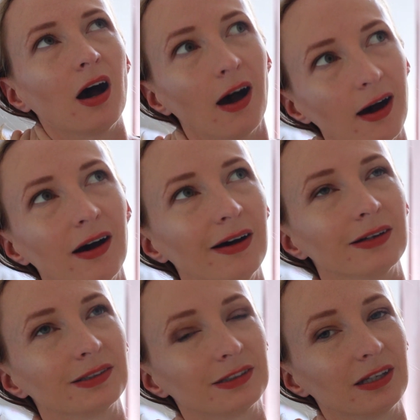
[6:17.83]

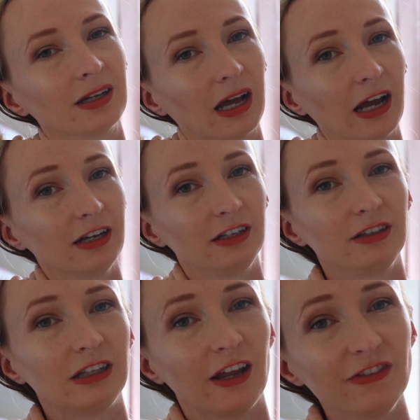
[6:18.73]
hard. I
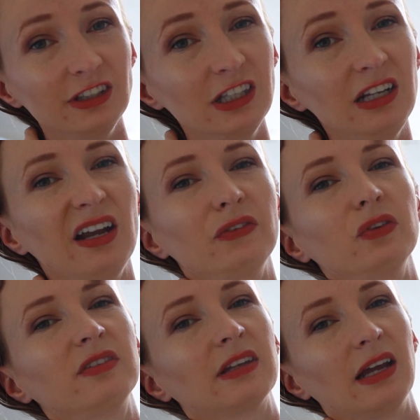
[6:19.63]
definitely have
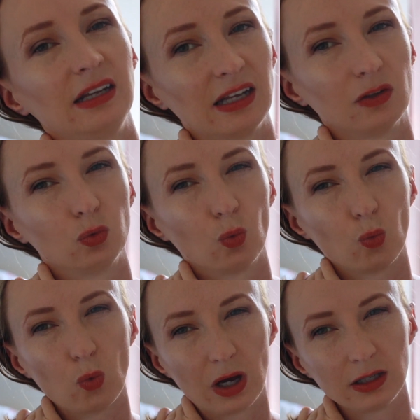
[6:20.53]
to say that
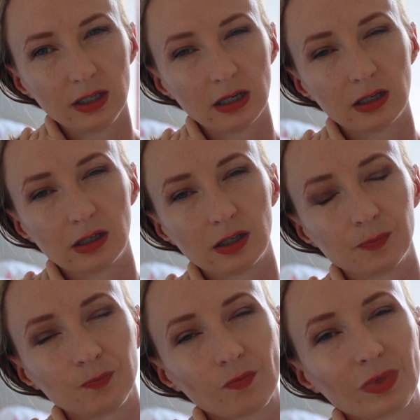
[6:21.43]
1 year